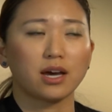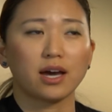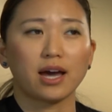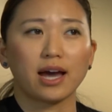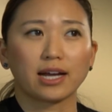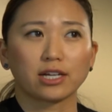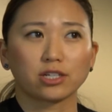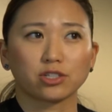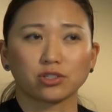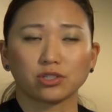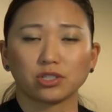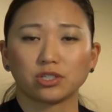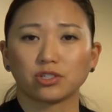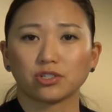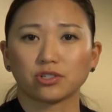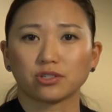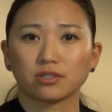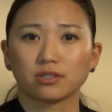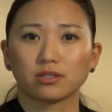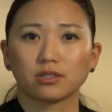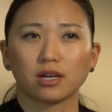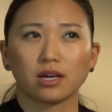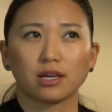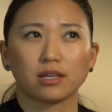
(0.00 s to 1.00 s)
actually
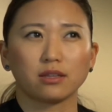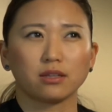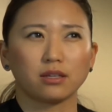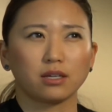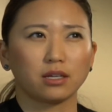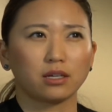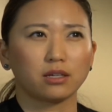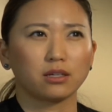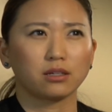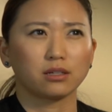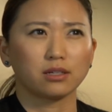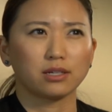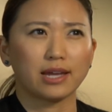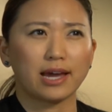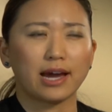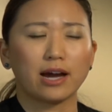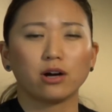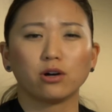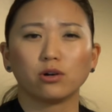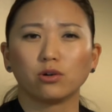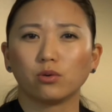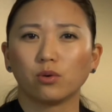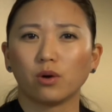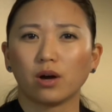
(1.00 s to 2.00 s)
just, I think,
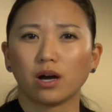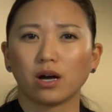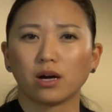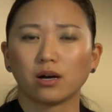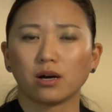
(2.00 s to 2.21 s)
now